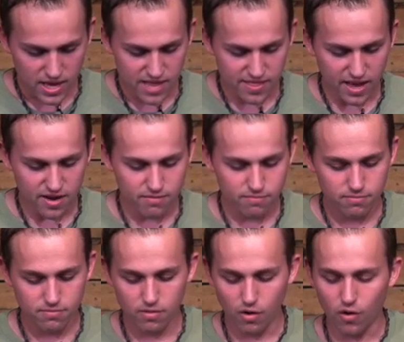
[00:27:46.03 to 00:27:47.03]
And that
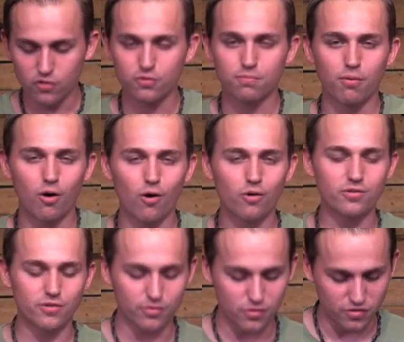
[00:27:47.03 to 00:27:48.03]
also Paul
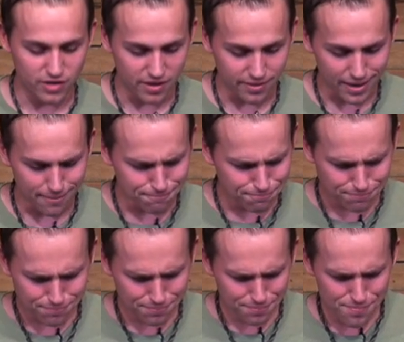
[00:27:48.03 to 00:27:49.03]
is also saying that
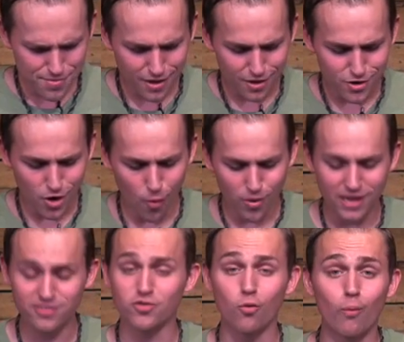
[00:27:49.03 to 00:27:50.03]
no one
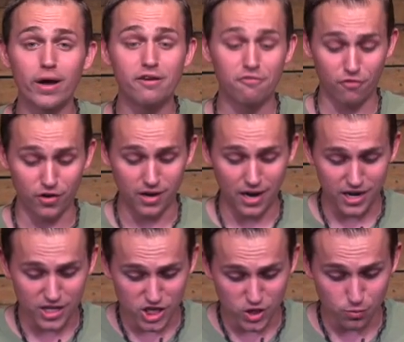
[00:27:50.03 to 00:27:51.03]
has to wait for
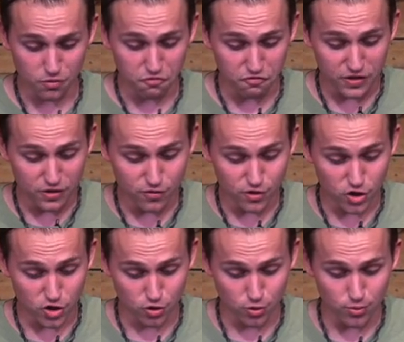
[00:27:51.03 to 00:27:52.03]
God to reveal the
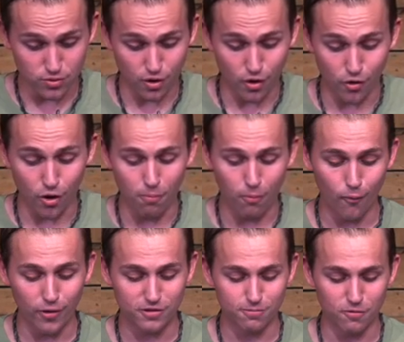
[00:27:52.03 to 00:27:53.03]
truth on all
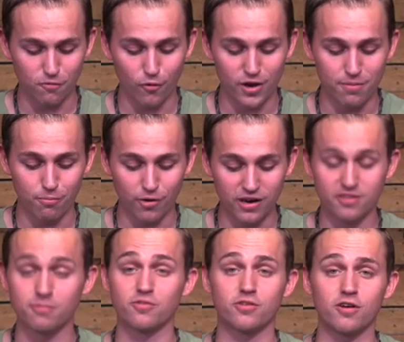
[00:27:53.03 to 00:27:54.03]
points before he
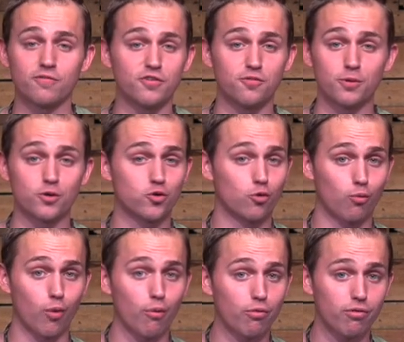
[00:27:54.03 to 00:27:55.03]
brings himself to spiritual
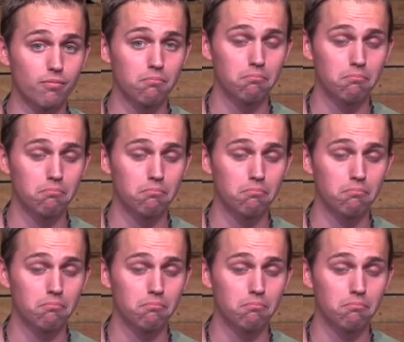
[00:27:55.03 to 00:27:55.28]
growth.